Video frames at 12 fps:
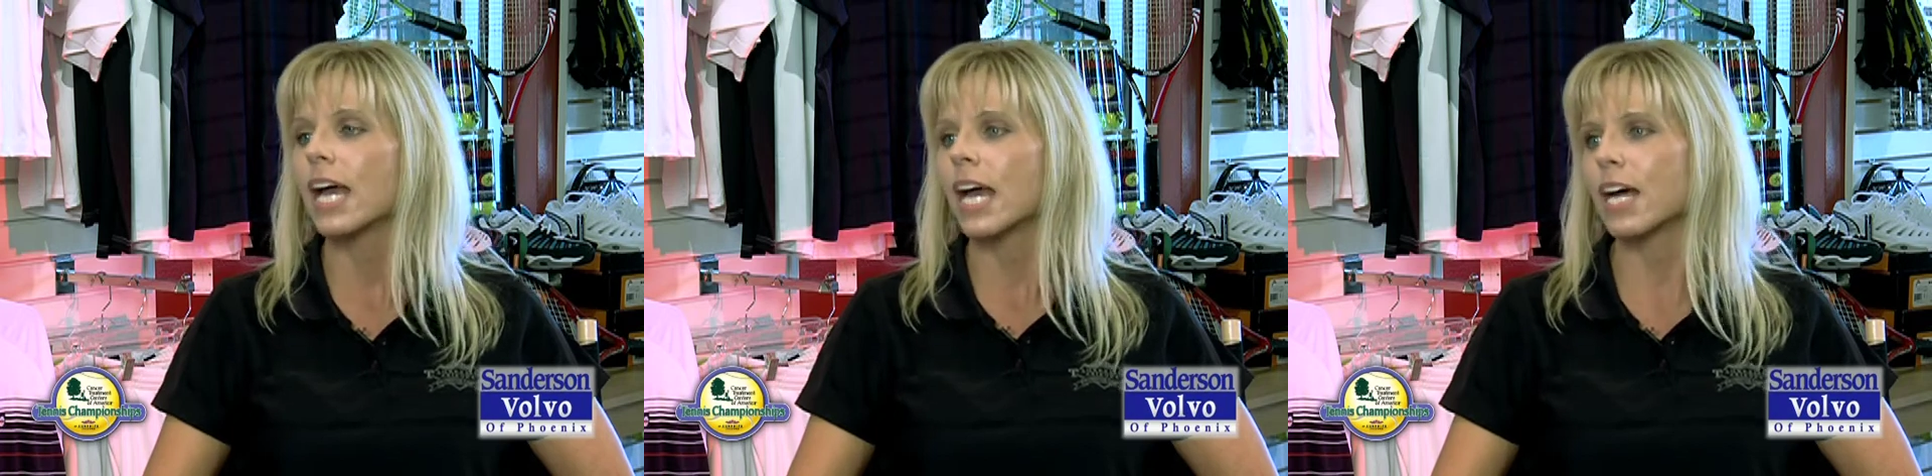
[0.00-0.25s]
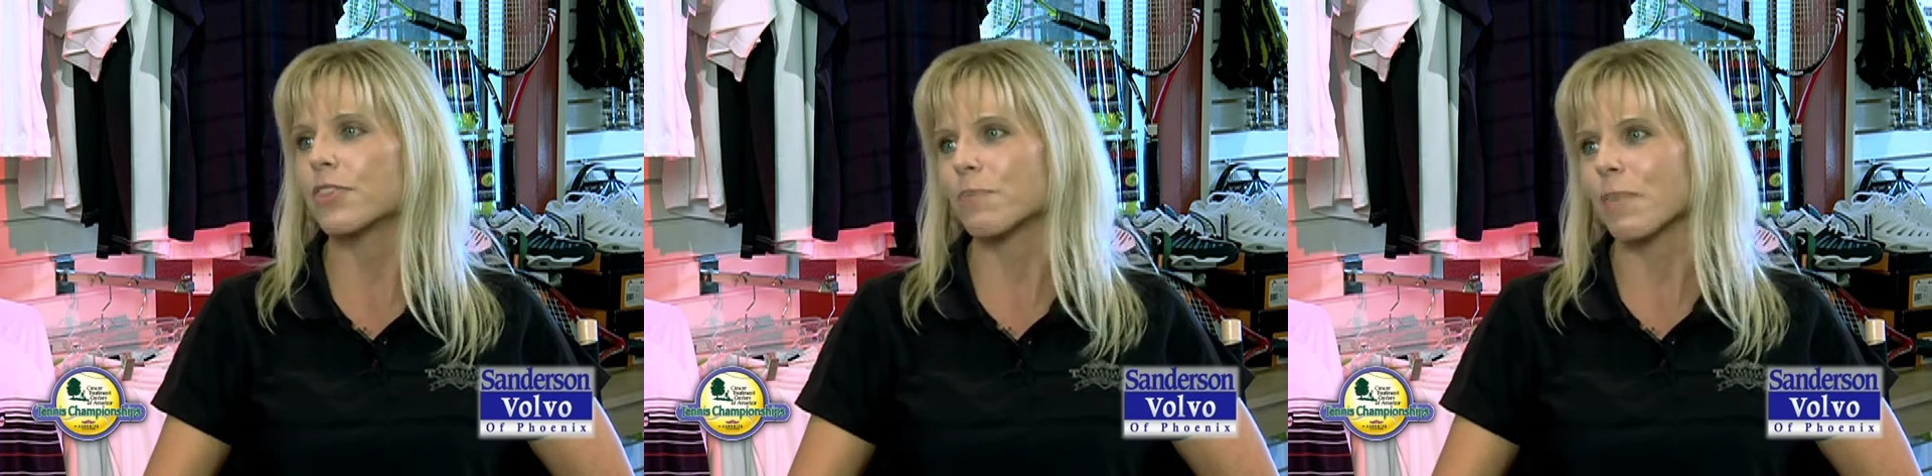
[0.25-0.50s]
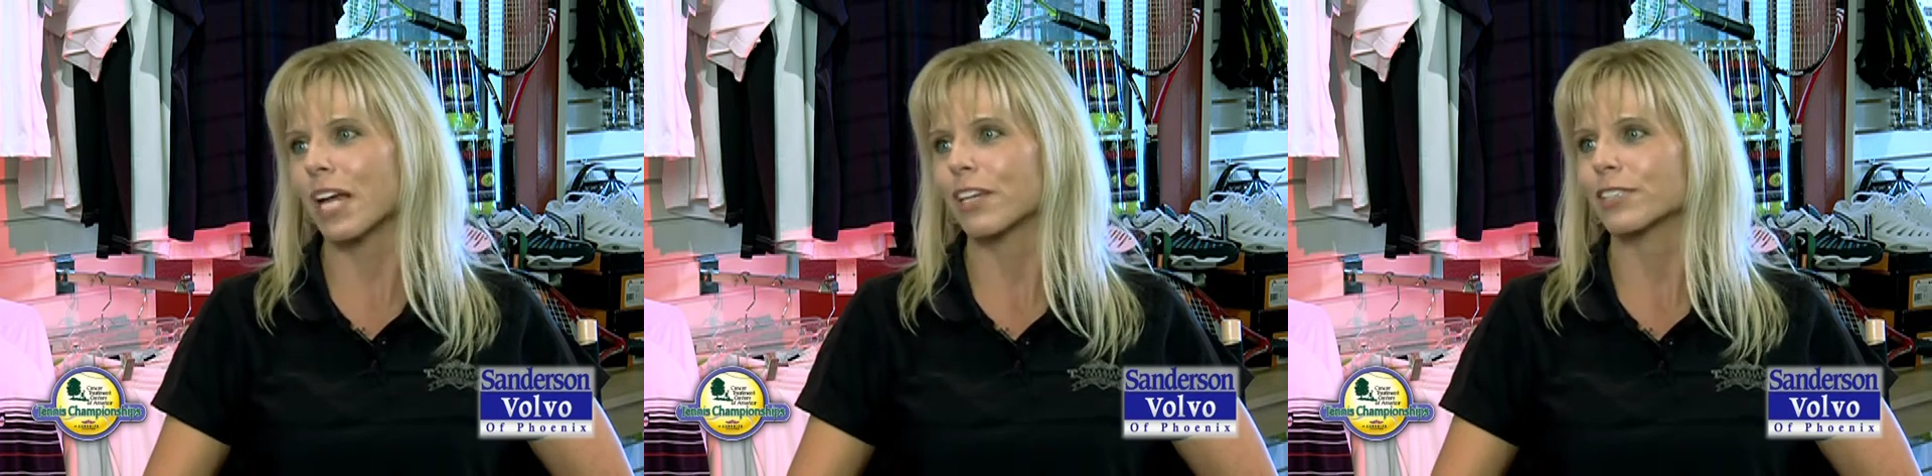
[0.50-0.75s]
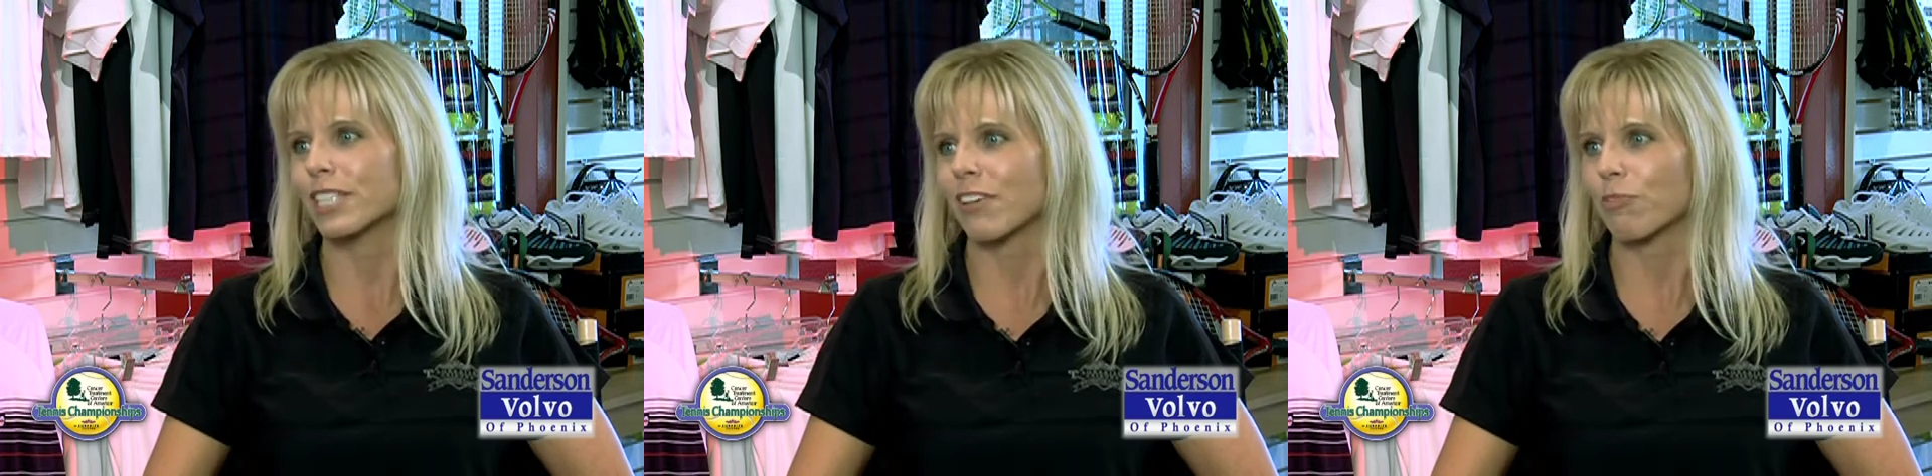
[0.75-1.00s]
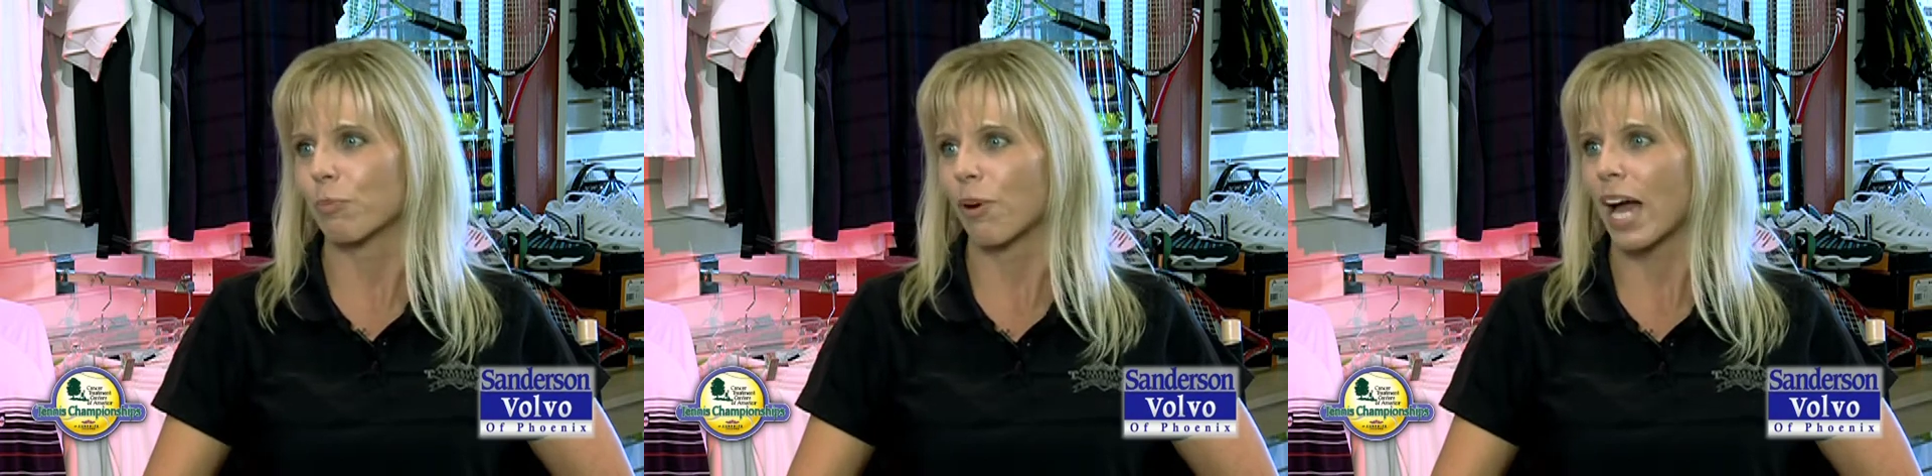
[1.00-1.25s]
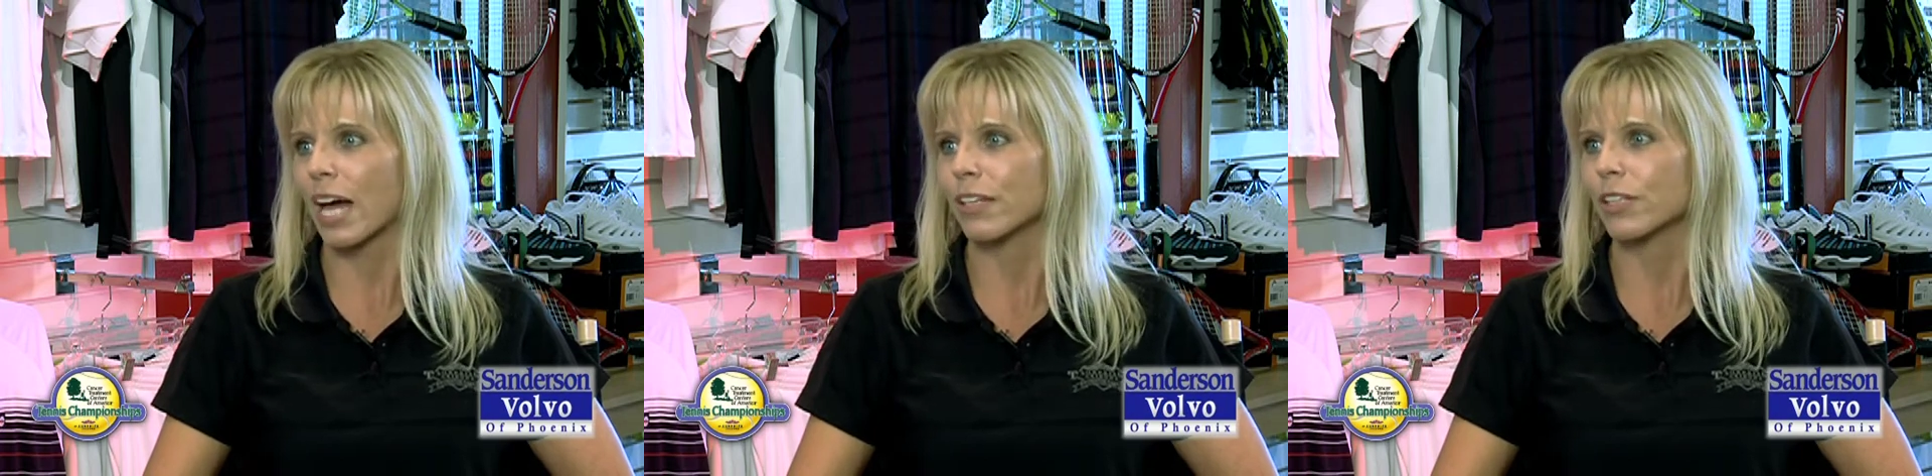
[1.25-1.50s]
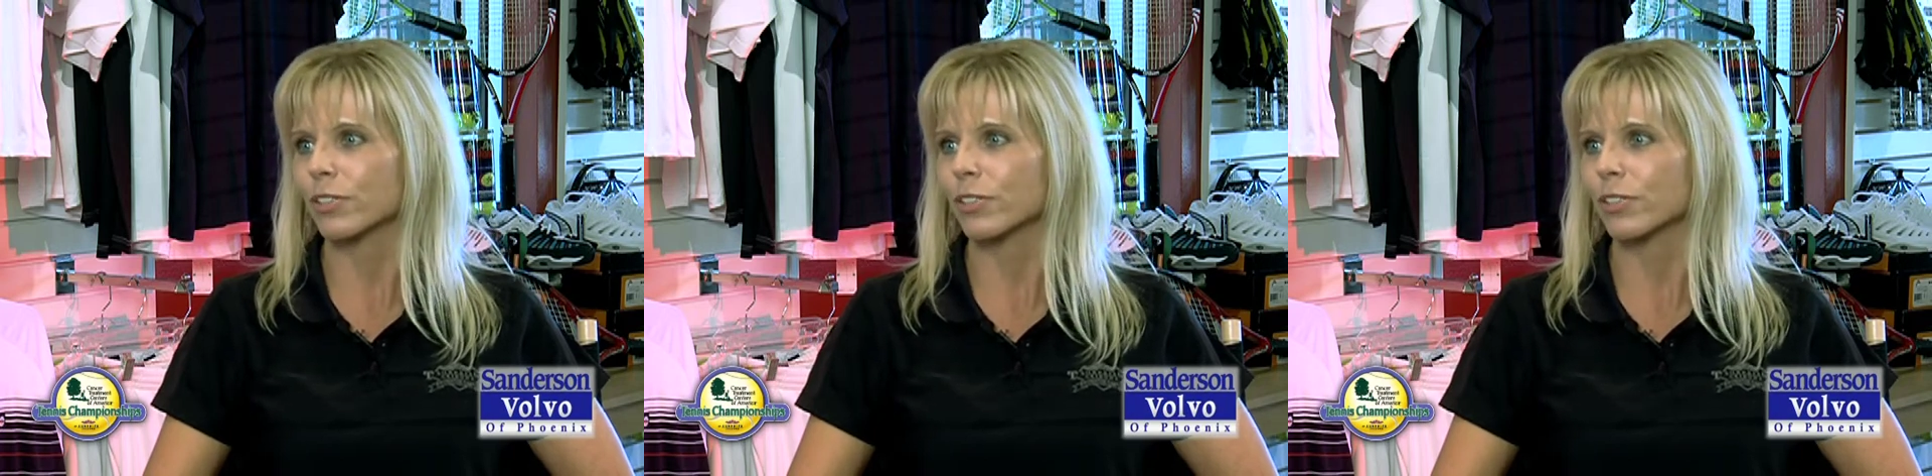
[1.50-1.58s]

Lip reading: and the mayor, Dave Pratt,